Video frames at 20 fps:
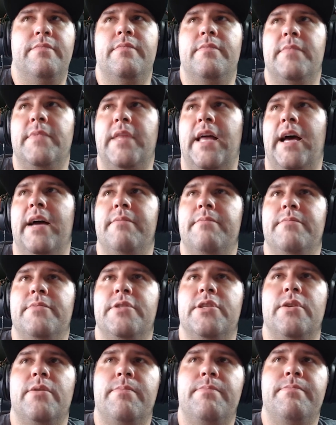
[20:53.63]
That.
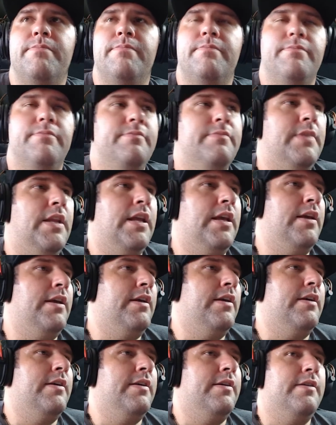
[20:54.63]
So
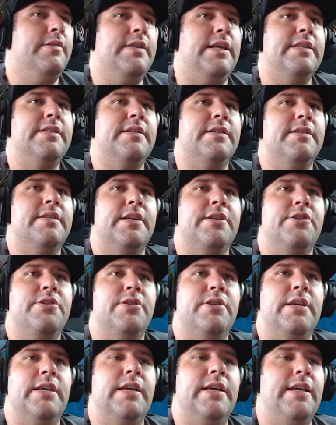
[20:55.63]
that's
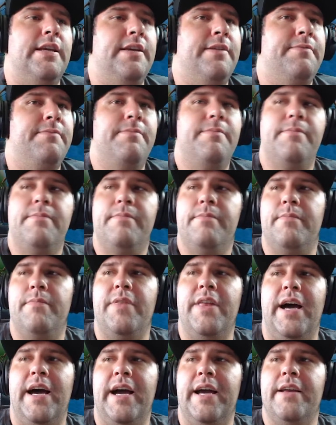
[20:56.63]
essentially
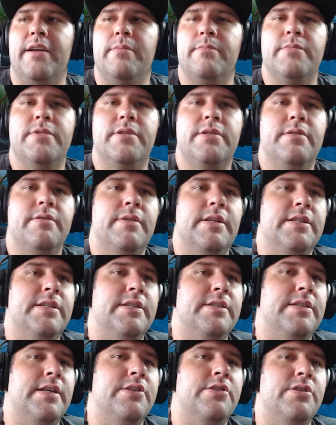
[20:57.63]
the items. That's
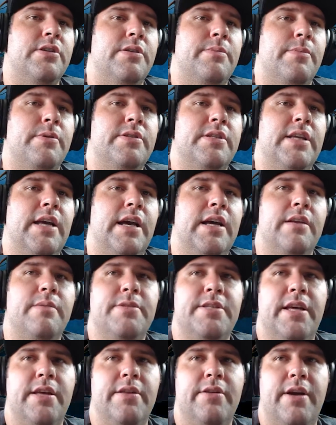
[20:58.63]
essentially most of the
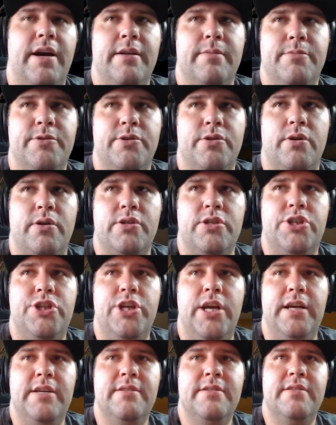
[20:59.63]
items. The other items are all
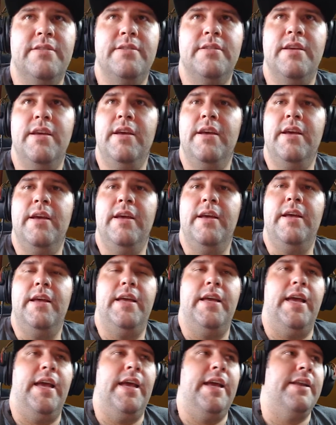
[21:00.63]
chests.
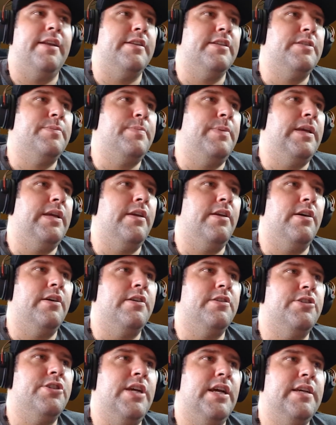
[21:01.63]
And speaking
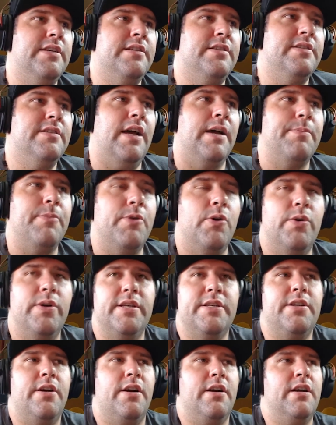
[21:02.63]
on chests, I'm going
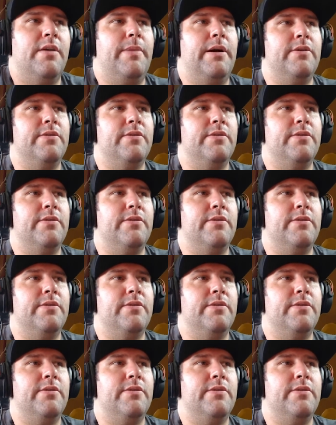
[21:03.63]
to talk about